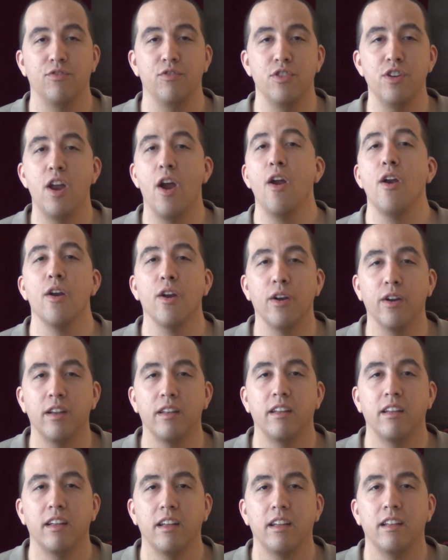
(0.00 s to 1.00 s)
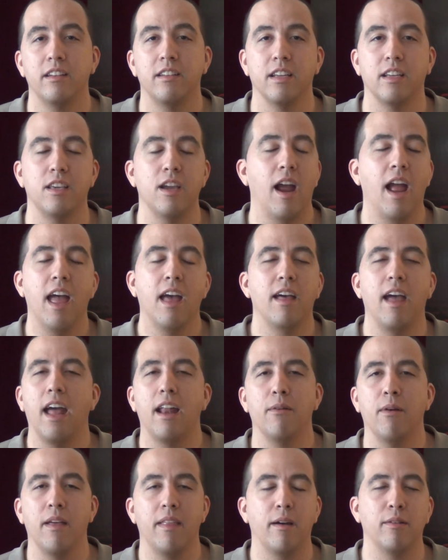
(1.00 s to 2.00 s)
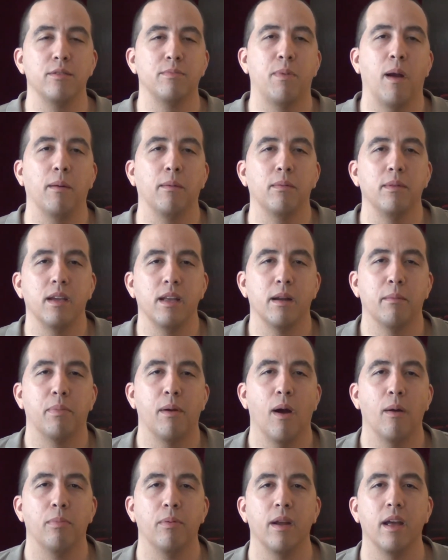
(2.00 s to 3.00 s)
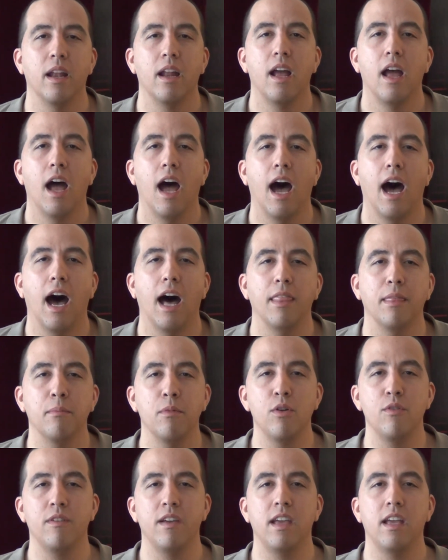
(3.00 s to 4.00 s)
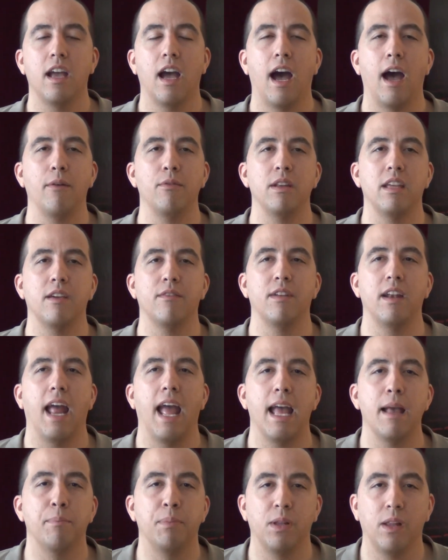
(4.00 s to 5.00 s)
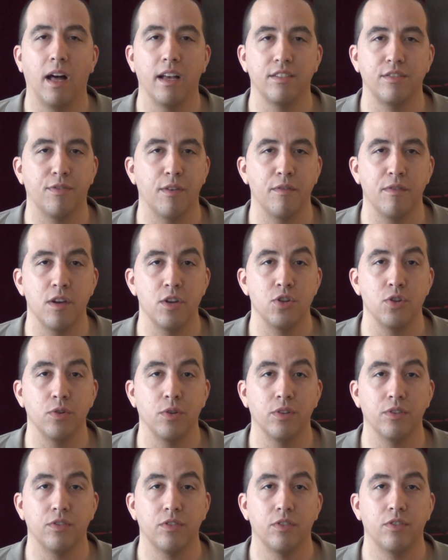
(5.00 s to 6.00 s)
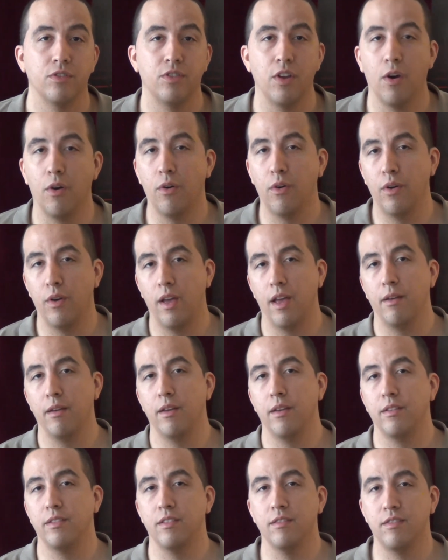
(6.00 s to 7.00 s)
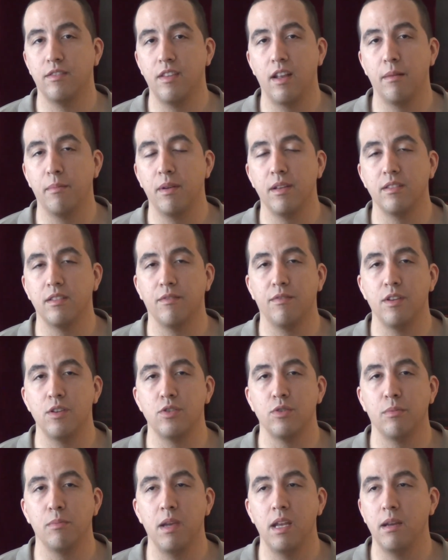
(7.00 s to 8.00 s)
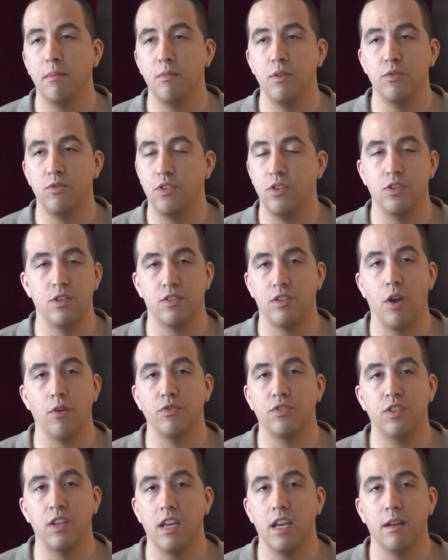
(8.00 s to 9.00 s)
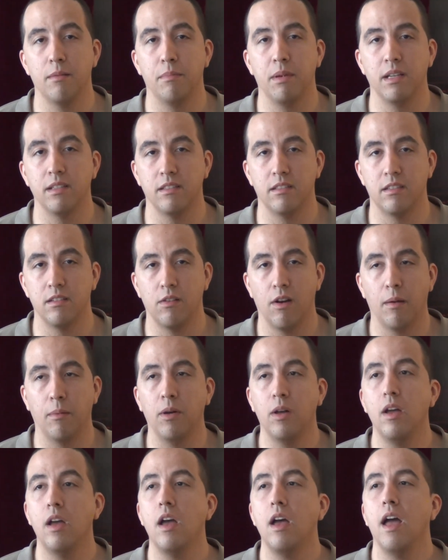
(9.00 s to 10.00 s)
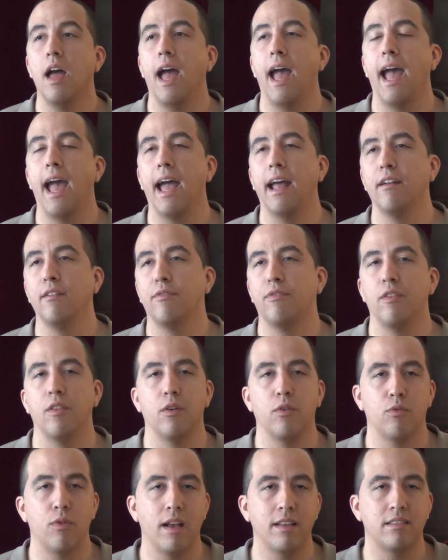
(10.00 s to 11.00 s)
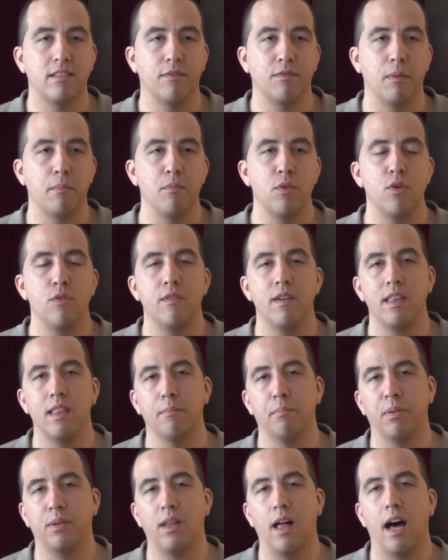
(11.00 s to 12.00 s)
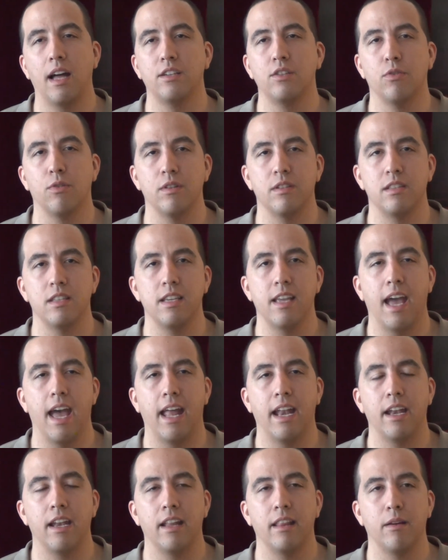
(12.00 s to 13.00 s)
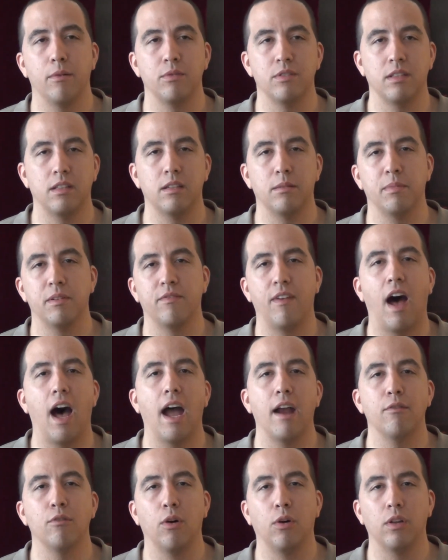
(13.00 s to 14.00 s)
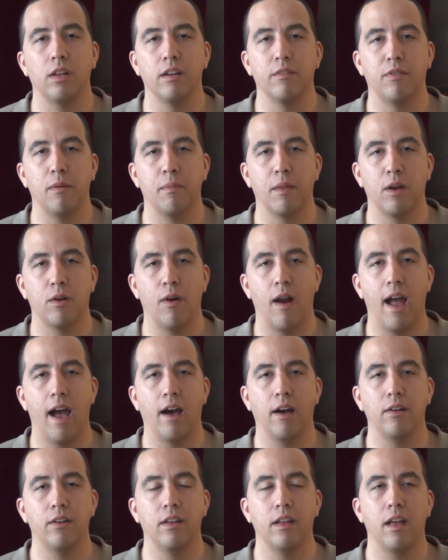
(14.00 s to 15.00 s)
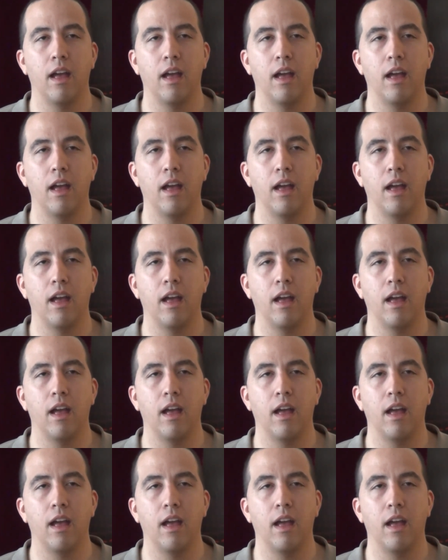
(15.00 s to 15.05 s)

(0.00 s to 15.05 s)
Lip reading: nerd to shit. Anyway, that was probably inappropriate. The movie, I would give an A+ for visuals. So, since cinema is a visual medium, you should just go see it because it's incredible. And for the rest of the movie, the plot towards the end, there was a little bit of eye rolling from the crowd